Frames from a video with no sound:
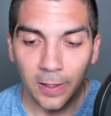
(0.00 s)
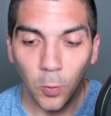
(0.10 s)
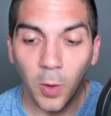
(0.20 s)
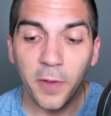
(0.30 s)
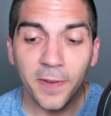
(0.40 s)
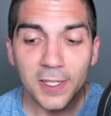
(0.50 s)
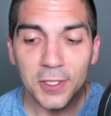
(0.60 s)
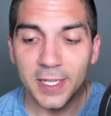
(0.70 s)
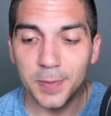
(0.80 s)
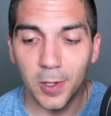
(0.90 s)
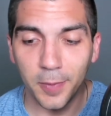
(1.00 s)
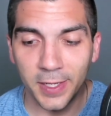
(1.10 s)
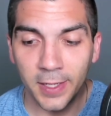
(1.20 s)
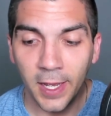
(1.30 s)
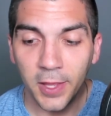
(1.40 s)
When we finished the
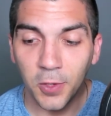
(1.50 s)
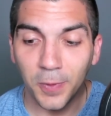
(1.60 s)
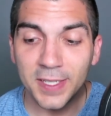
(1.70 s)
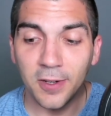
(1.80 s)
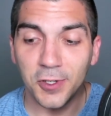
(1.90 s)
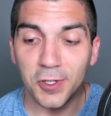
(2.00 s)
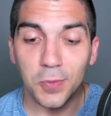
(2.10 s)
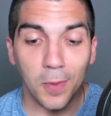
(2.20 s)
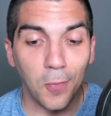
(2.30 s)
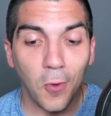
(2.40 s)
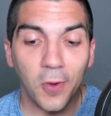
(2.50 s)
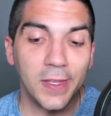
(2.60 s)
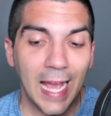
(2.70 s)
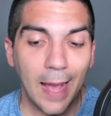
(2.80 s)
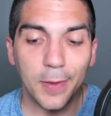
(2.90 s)
experiment, the researchers were more than
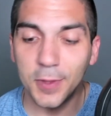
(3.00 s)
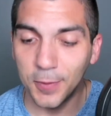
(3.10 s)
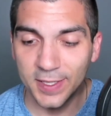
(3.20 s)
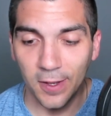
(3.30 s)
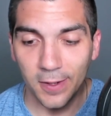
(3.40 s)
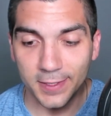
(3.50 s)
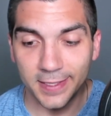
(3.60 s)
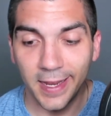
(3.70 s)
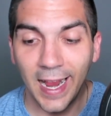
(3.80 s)
happy with the results